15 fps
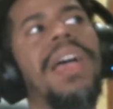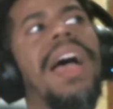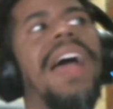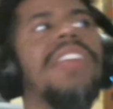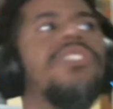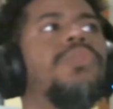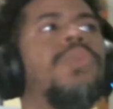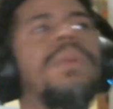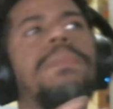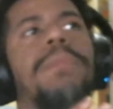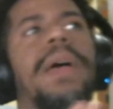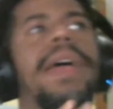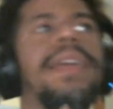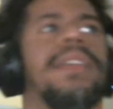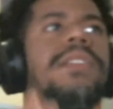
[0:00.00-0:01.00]
I just went
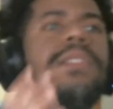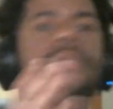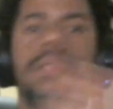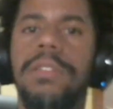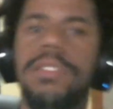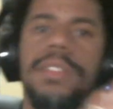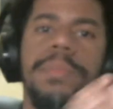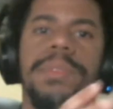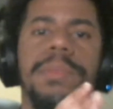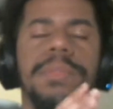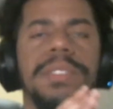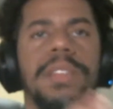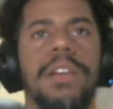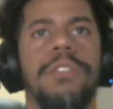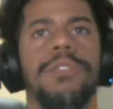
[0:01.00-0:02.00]
back and looked up some
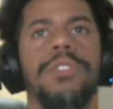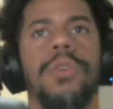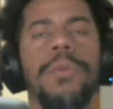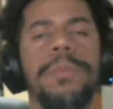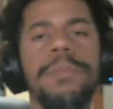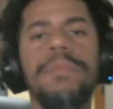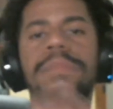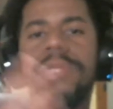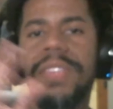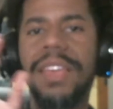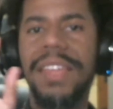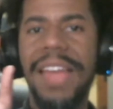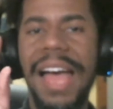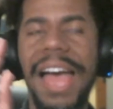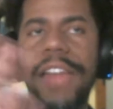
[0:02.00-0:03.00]
stuff. So
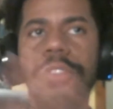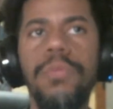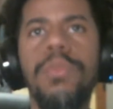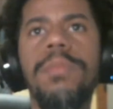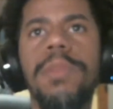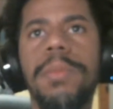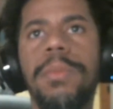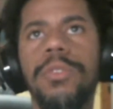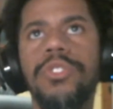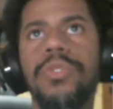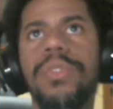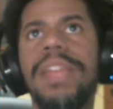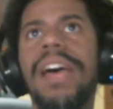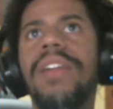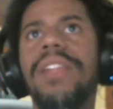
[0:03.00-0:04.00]
I do remember.
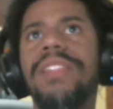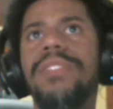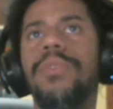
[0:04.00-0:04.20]
So now,